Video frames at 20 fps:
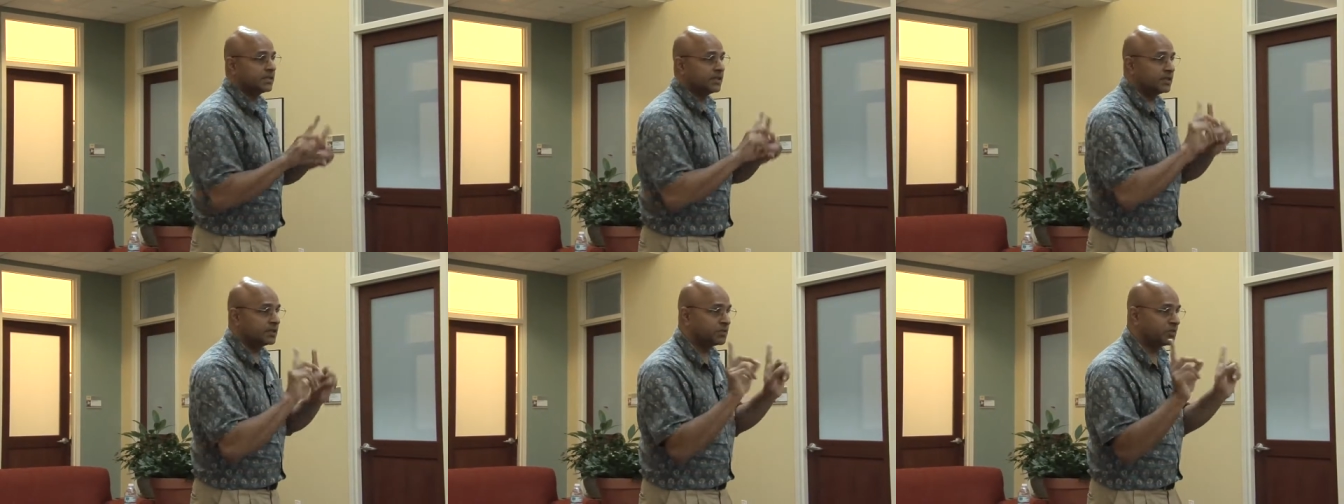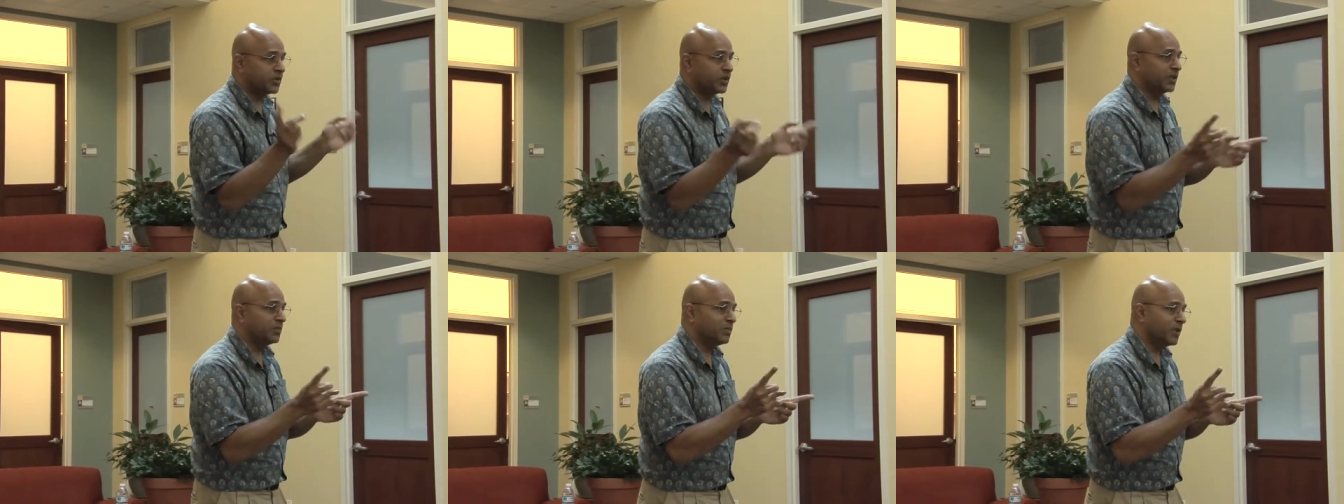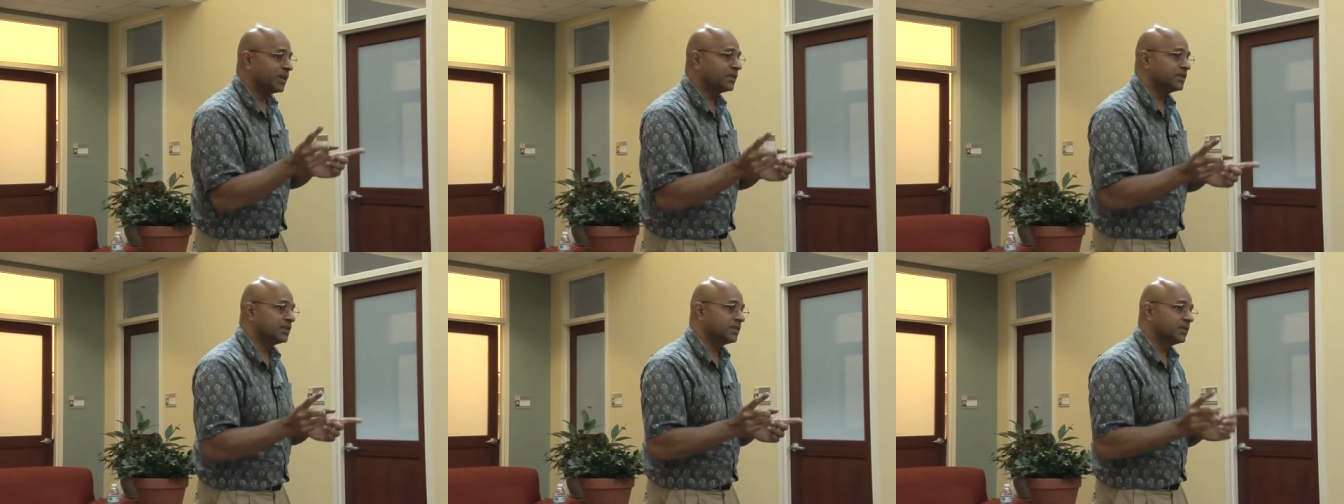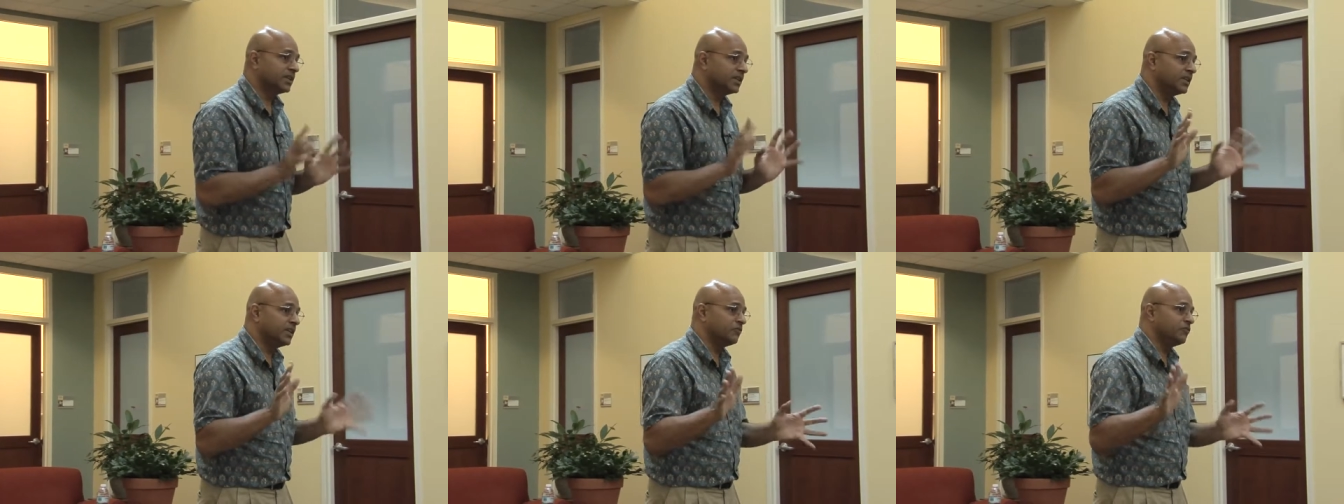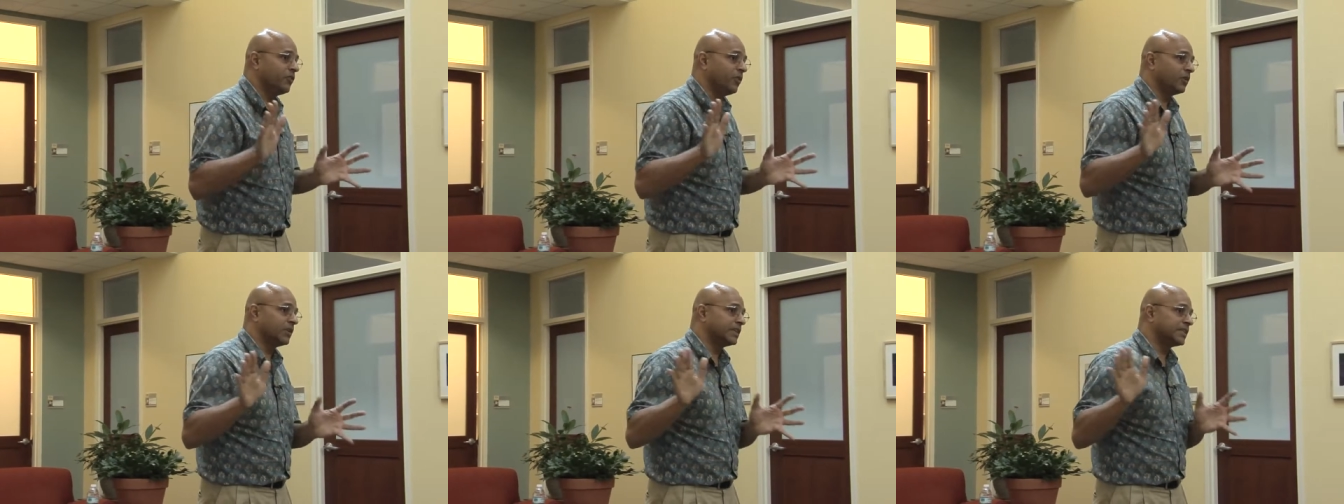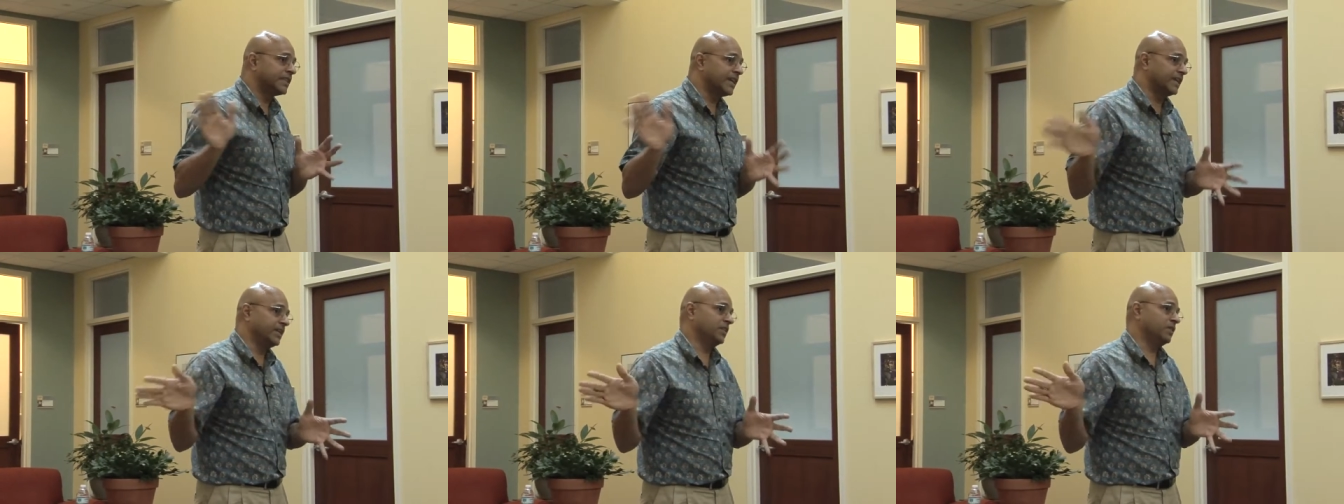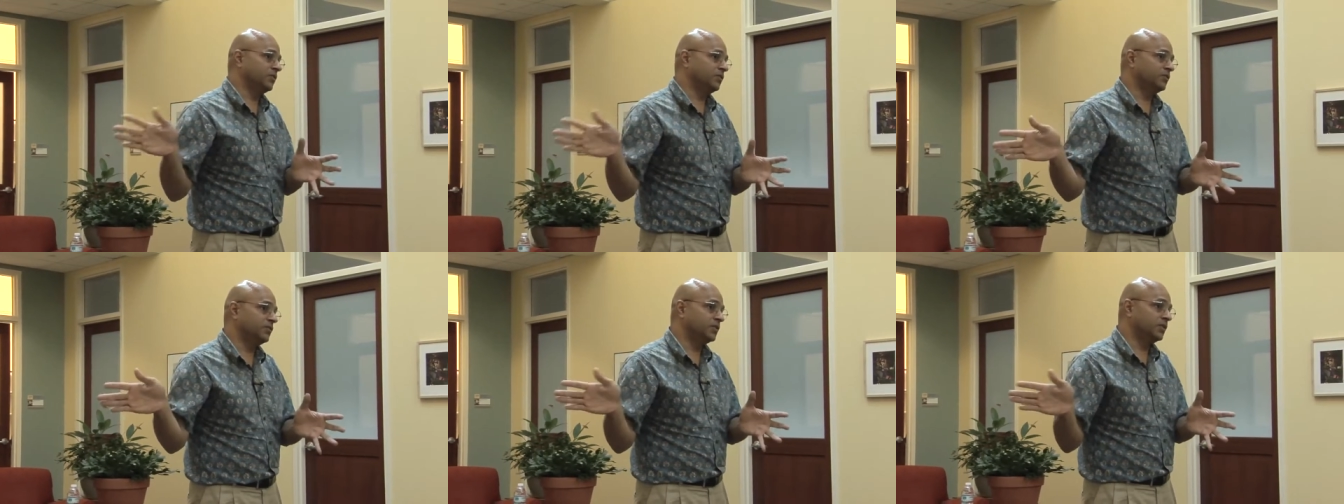is pretty much the default
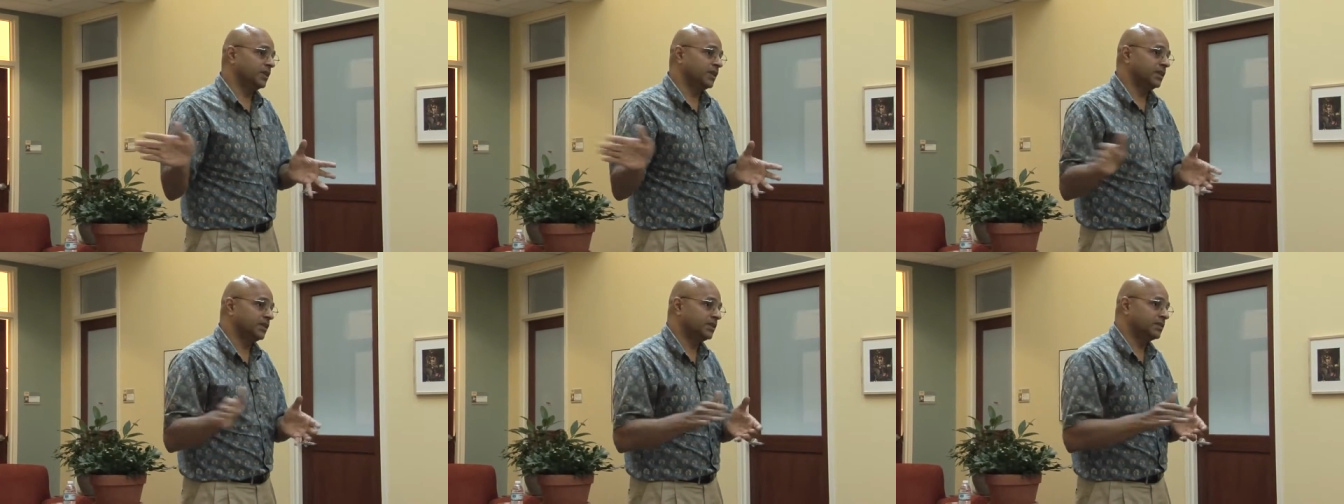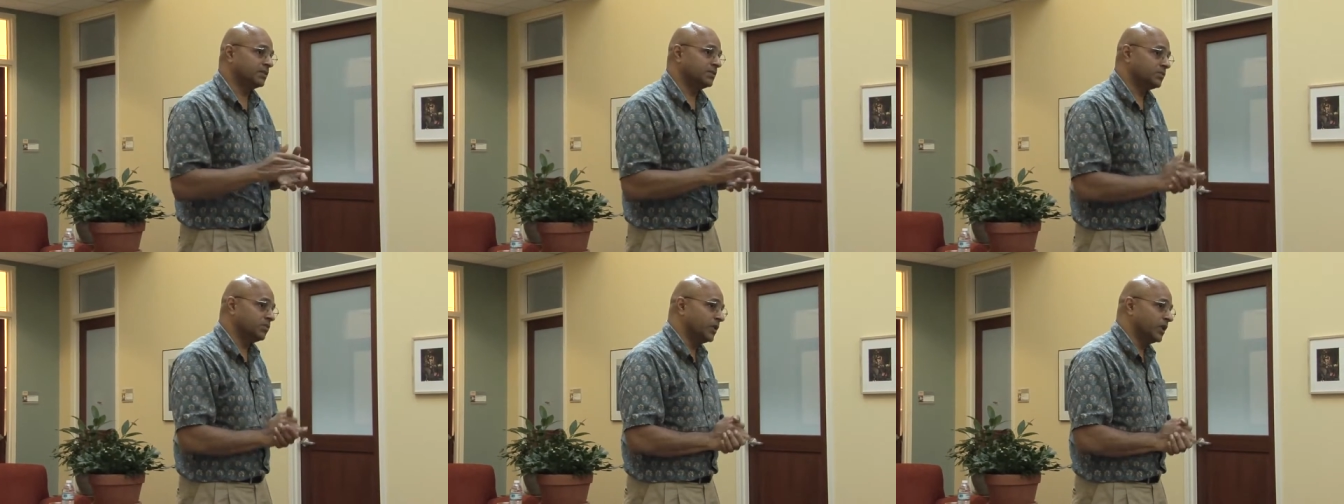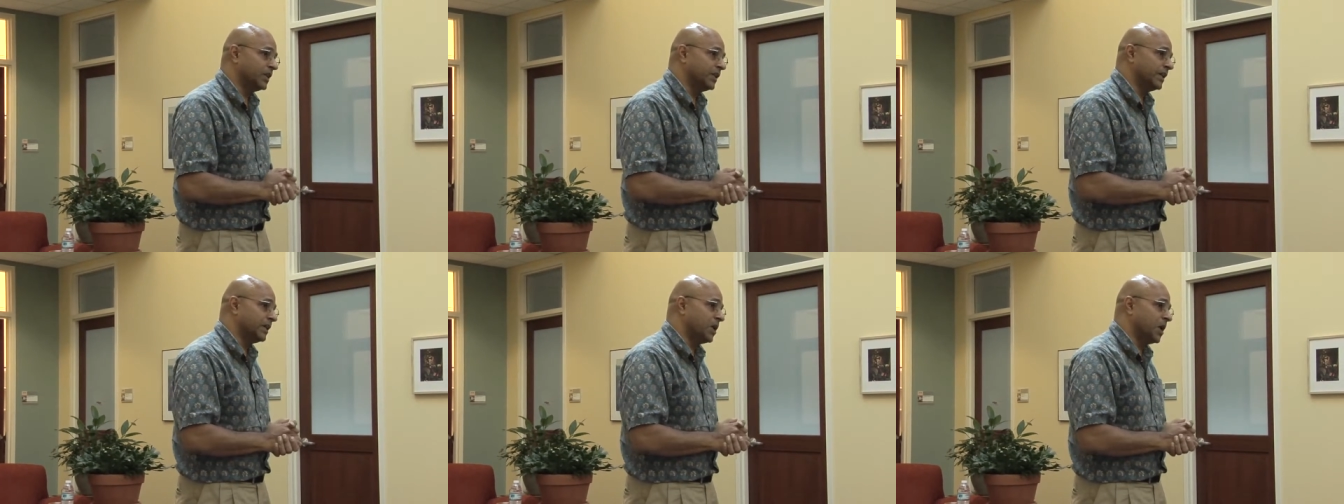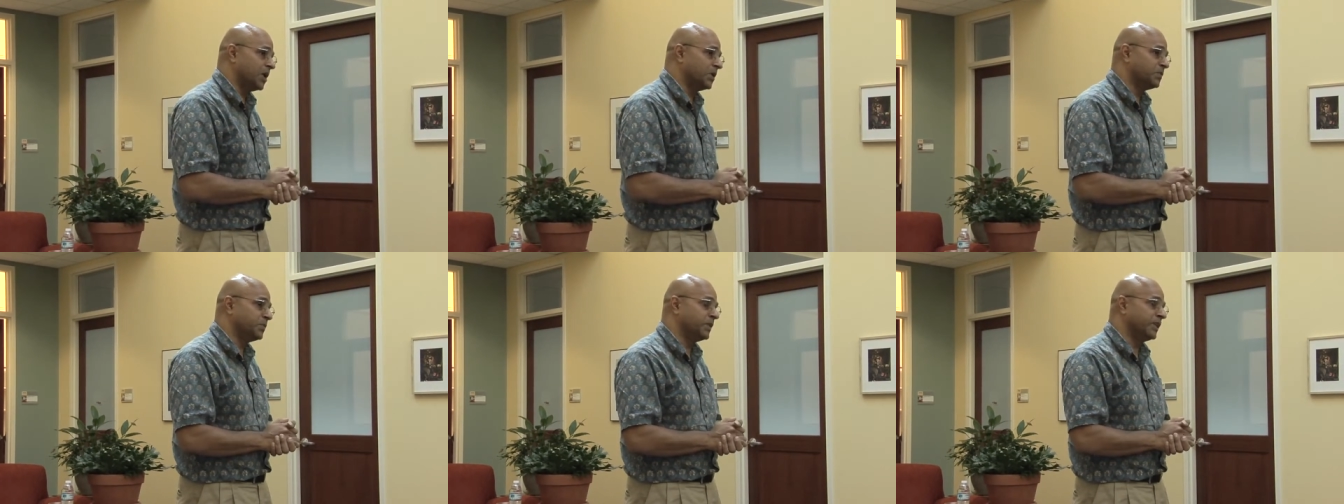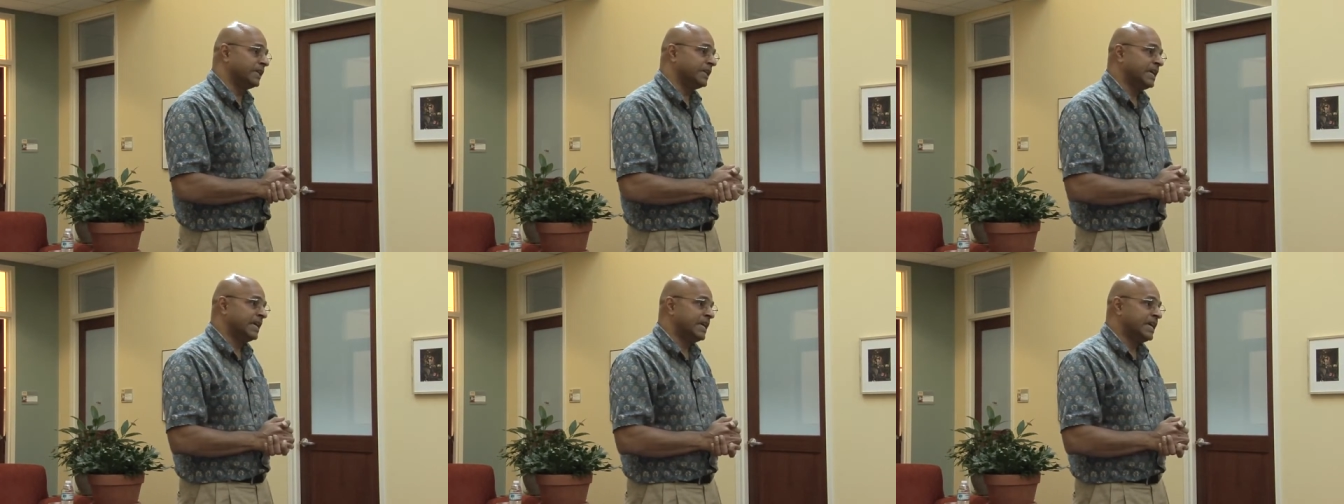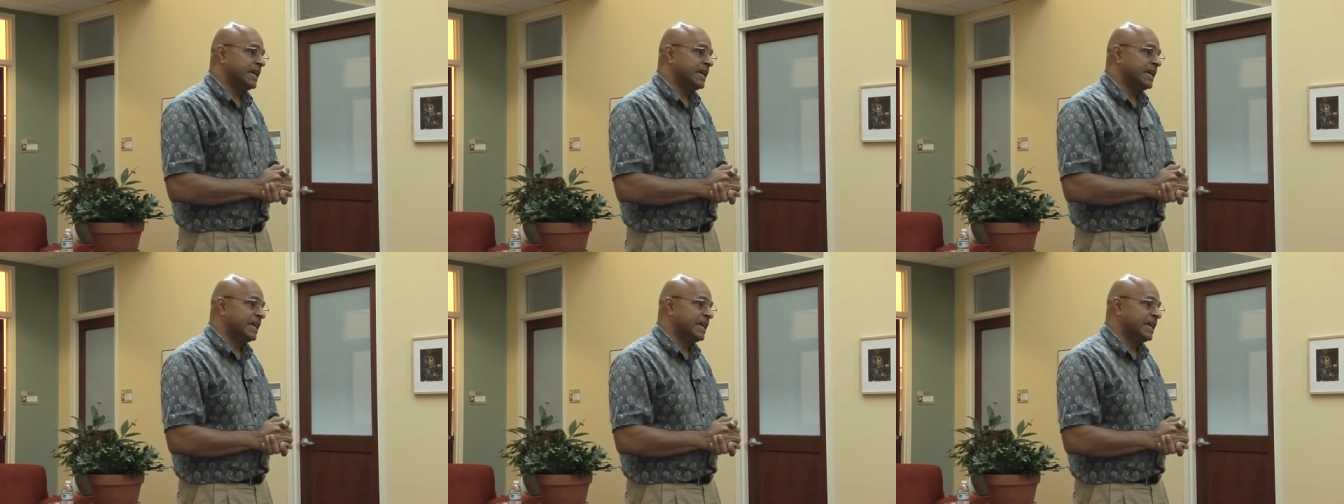setting of today's world economy.